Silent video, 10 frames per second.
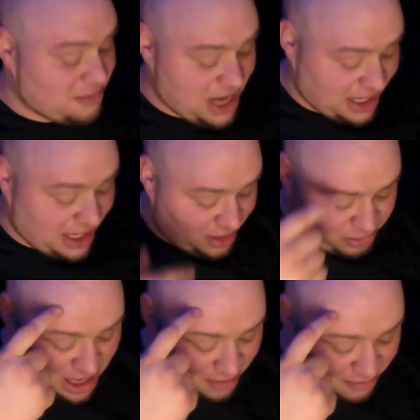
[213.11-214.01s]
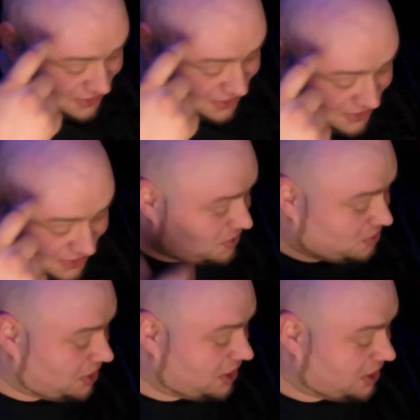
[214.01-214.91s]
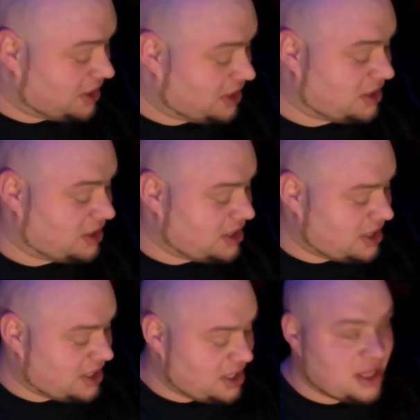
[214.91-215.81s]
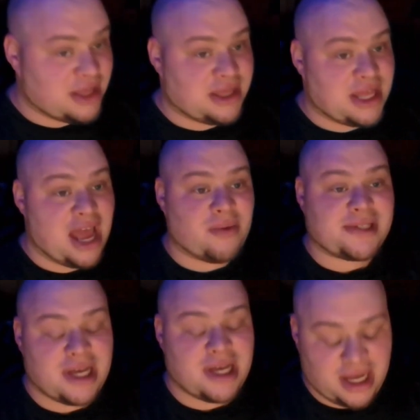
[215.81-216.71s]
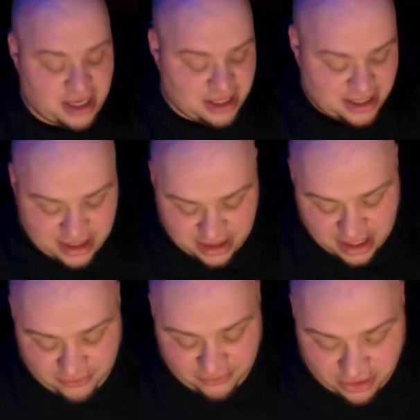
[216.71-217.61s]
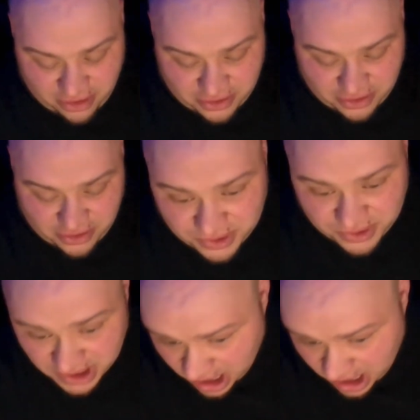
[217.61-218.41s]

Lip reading: gonna pop myself with this one again. That was that first one was enough.